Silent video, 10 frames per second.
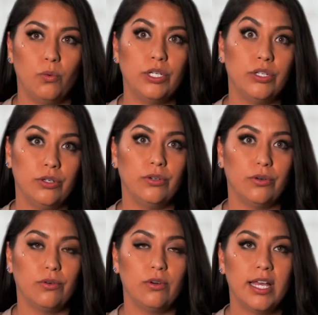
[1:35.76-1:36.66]
we
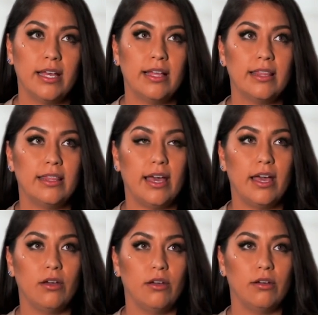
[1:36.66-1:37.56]
knew
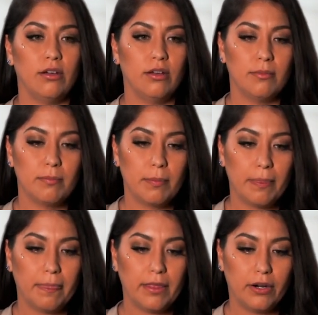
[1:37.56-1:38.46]
that
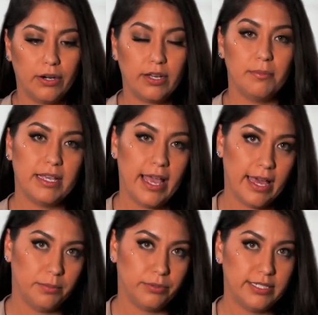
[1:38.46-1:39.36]
her coming
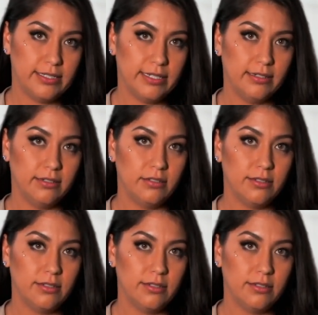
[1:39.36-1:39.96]
out of prison,